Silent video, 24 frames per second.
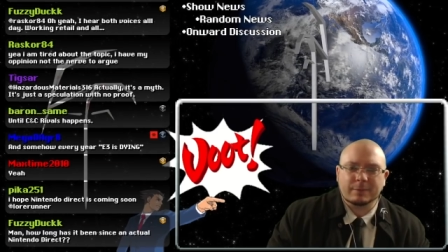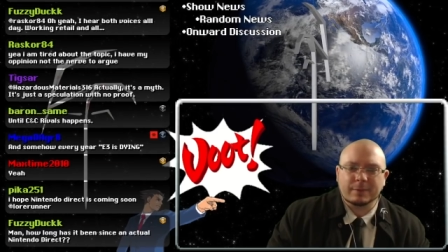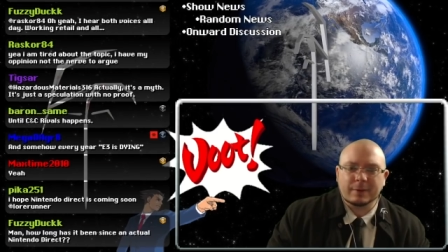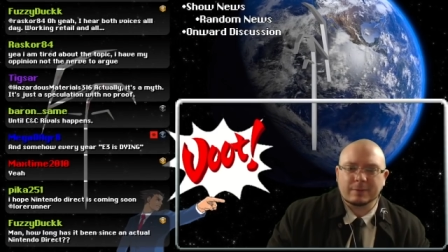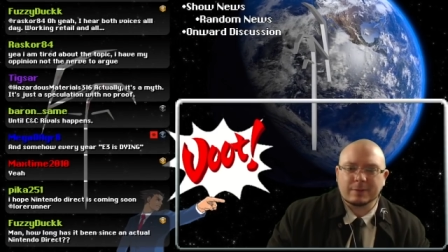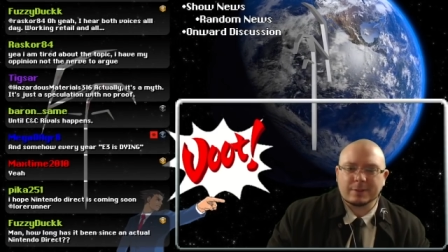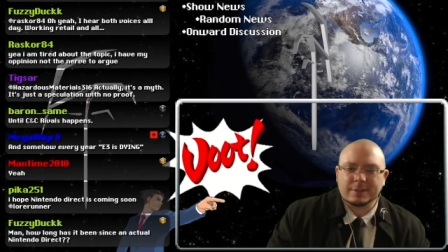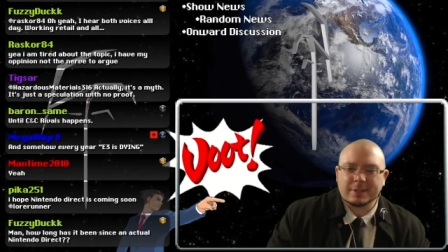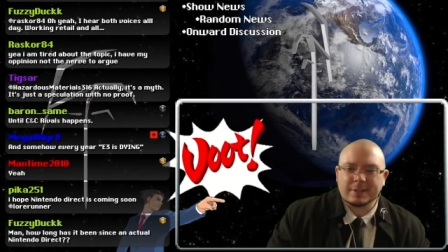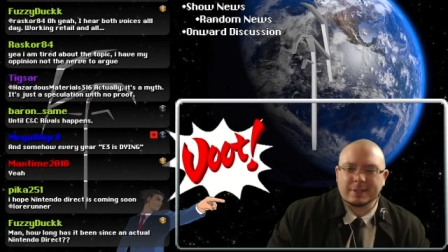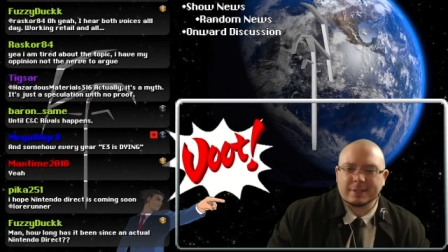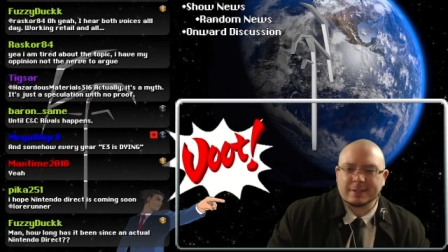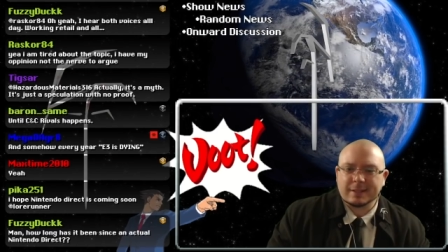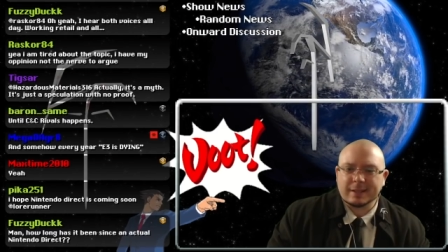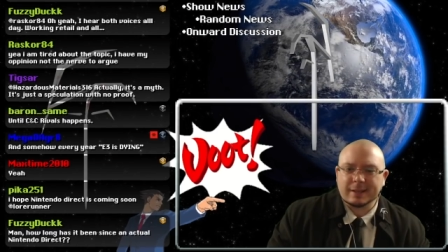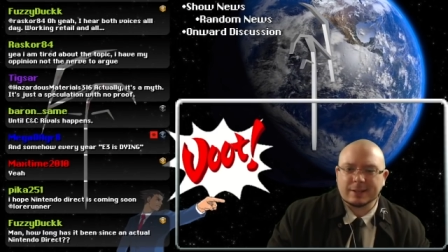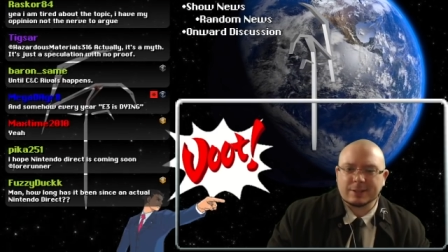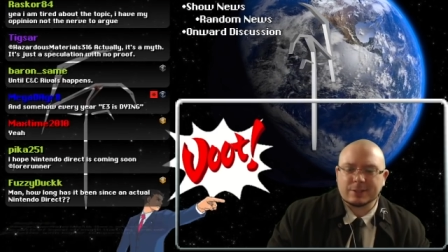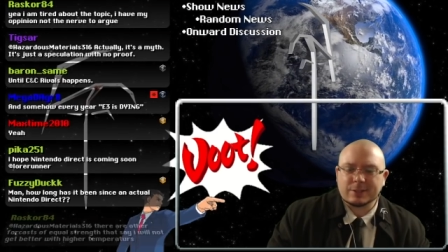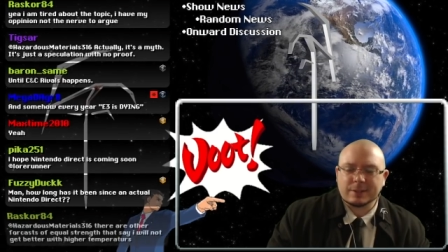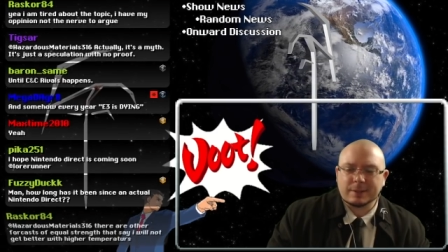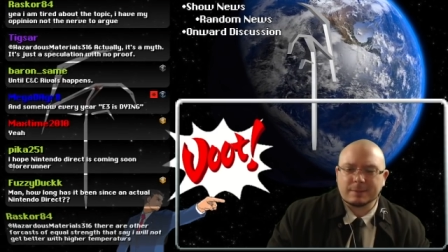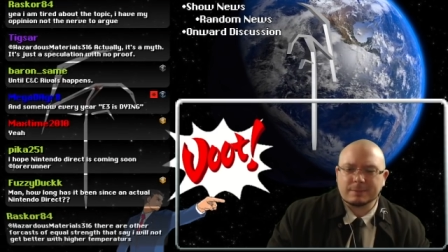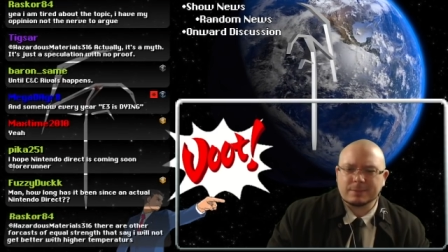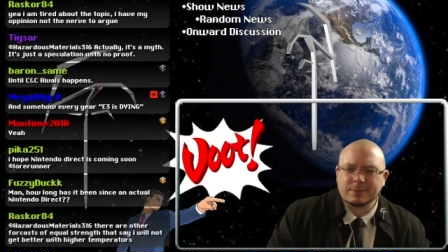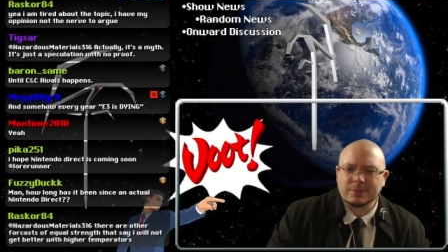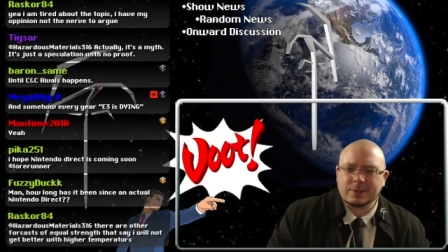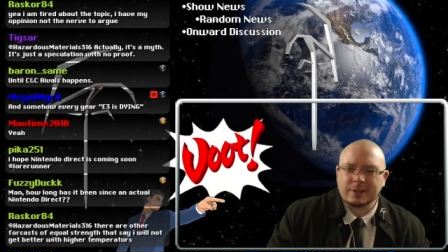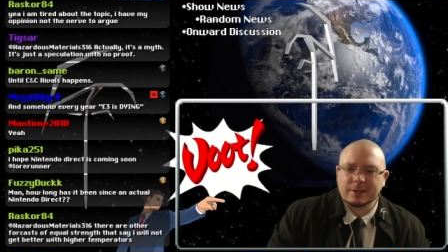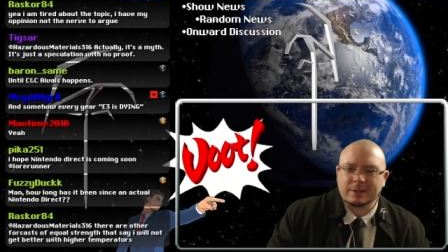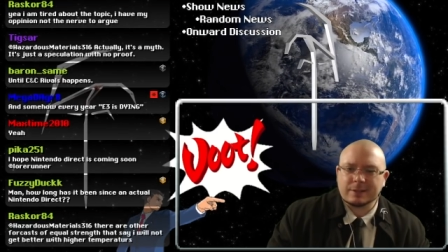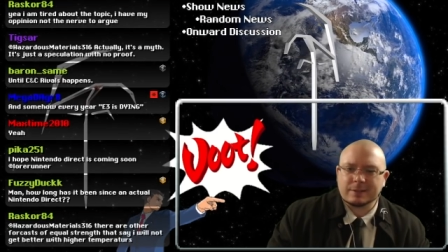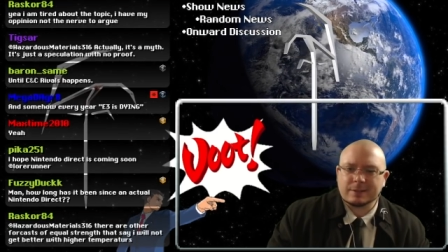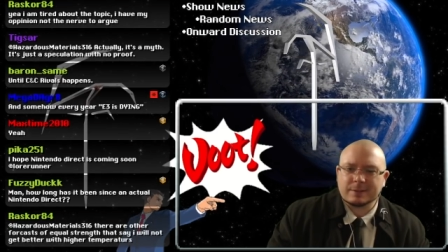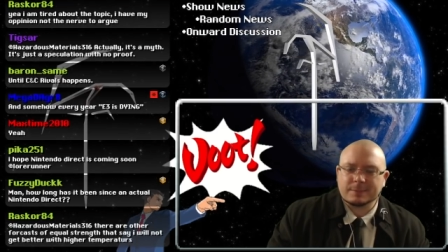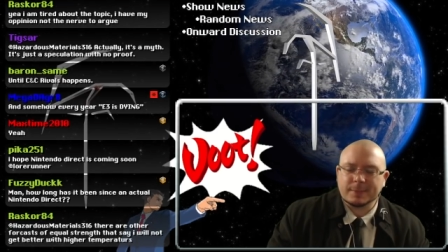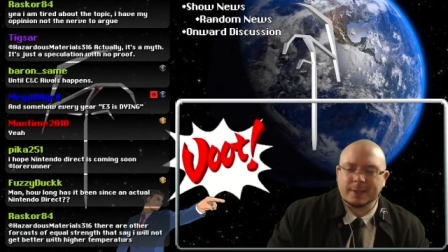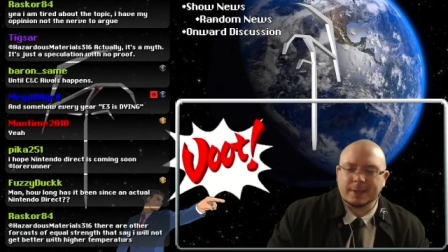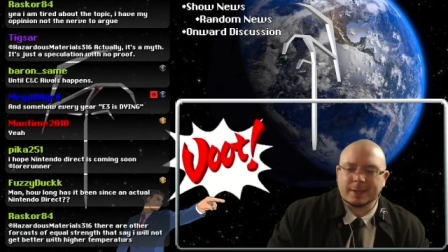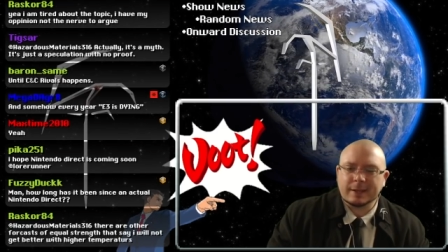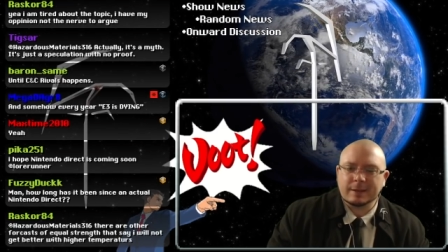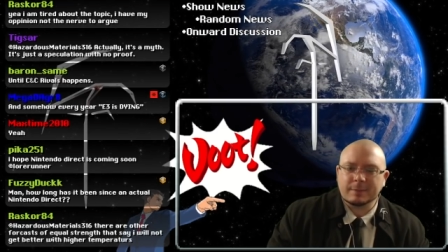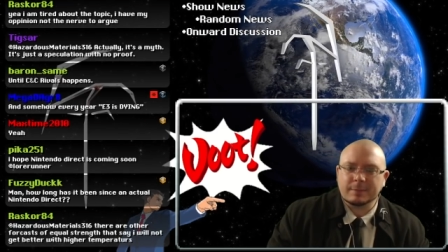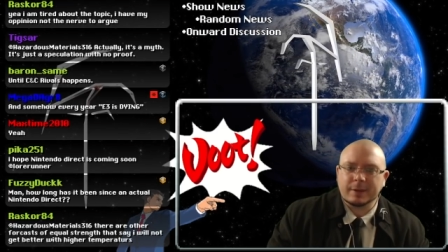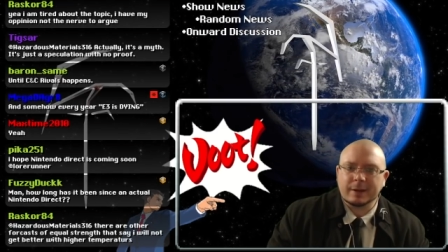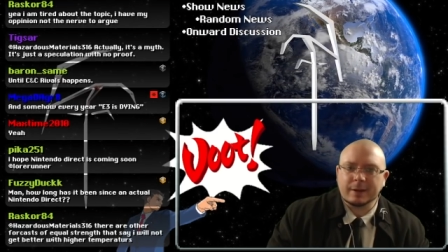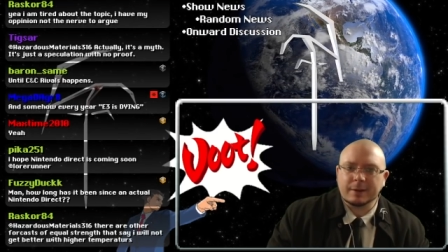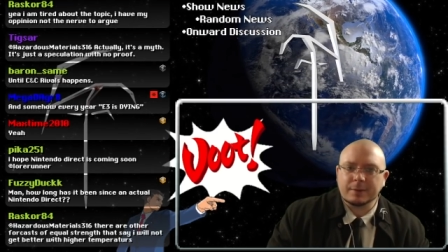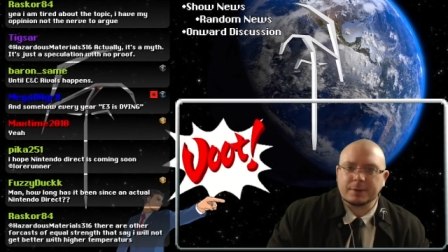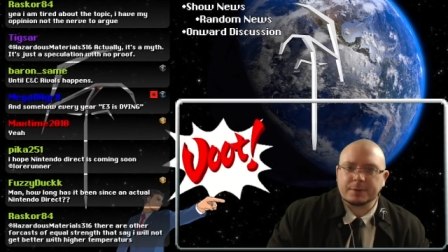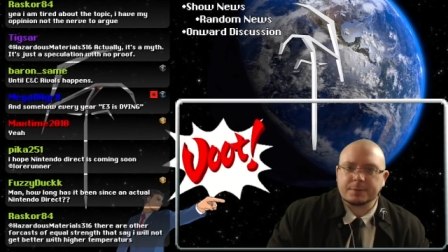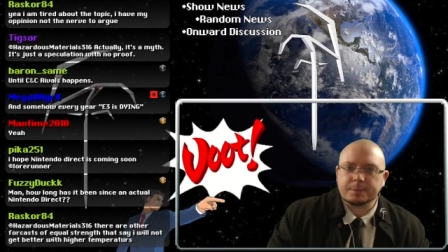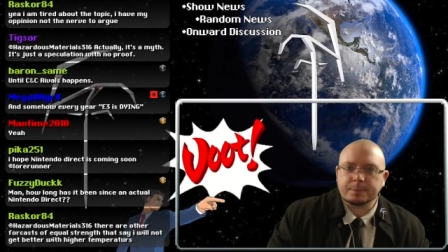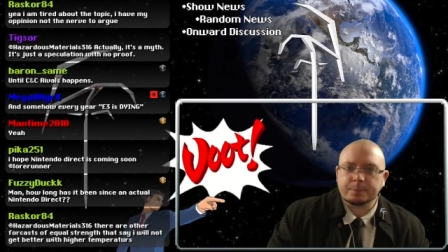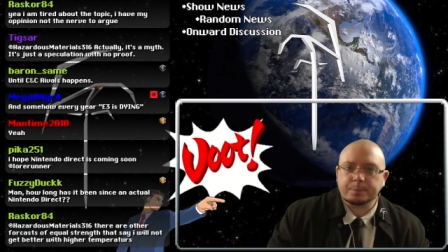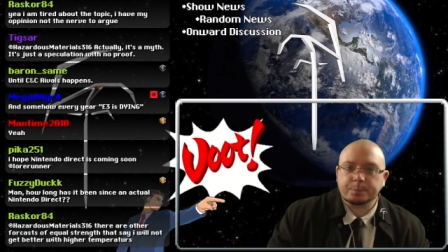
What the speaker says: ever since I actually changed my name. But anyways.